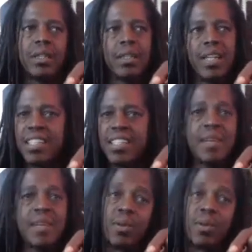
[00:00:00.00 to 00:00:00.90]
It's
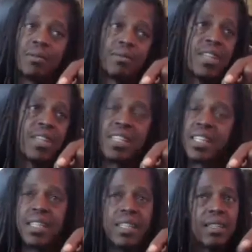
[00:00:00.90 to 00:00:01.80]
simple. This
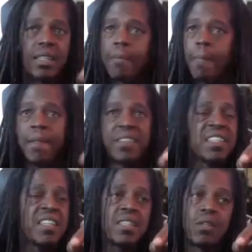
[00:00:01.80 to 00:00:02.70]

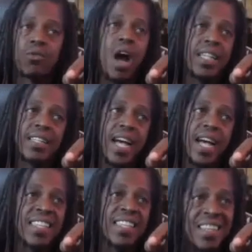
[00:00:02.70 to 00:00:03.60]
isn't rocket
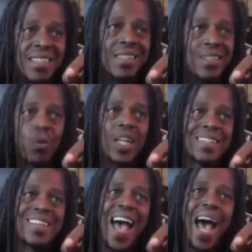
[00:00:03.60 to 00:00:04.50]
science. This is what
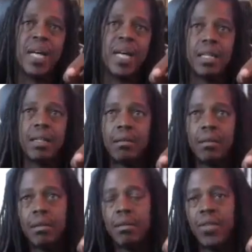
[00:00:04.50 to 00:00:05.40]
has happened,
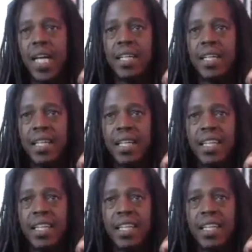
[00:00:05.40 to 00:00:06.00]
right?